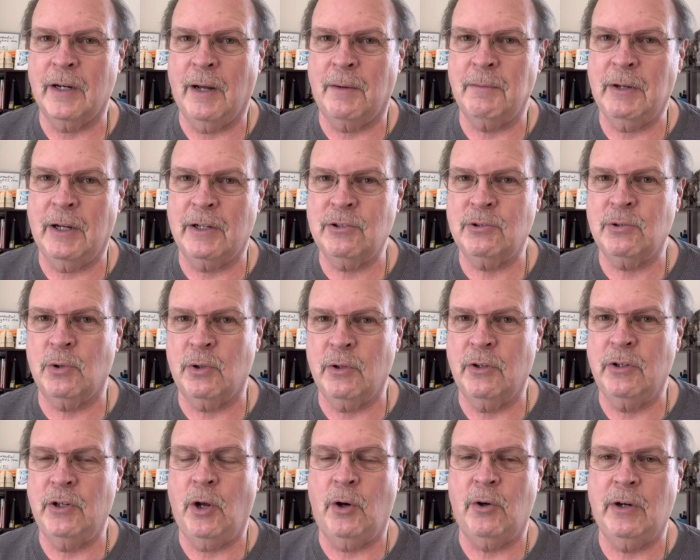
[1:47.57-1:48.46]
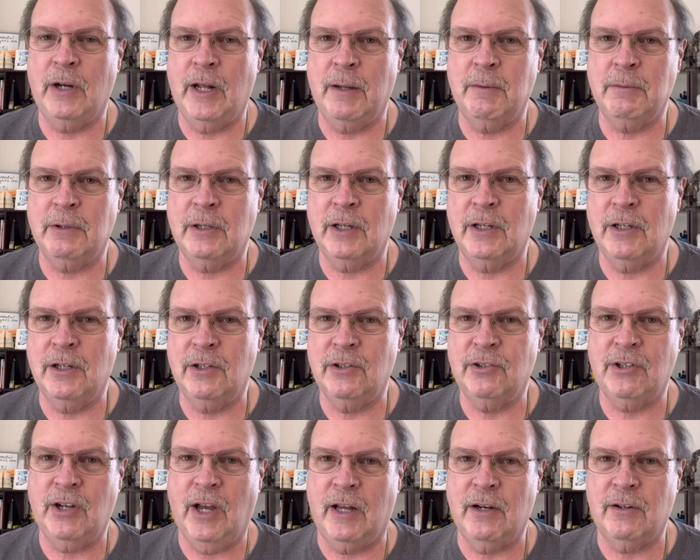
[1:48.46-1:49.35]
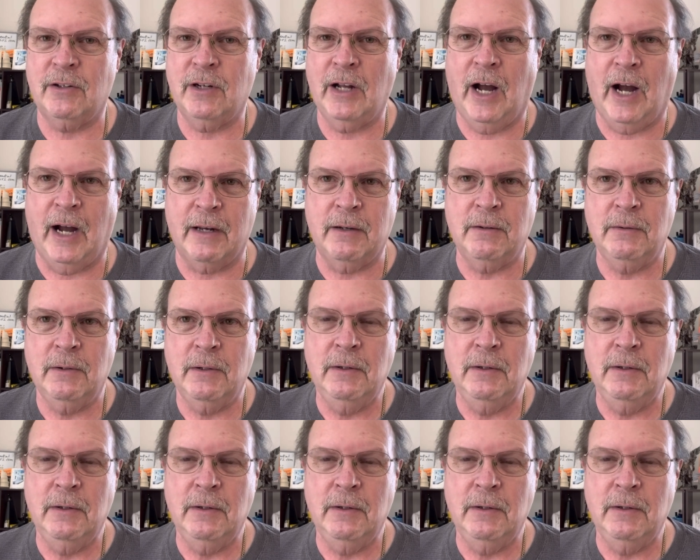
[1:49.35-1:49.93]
I'm not sure the Notre Dame kid is yet or not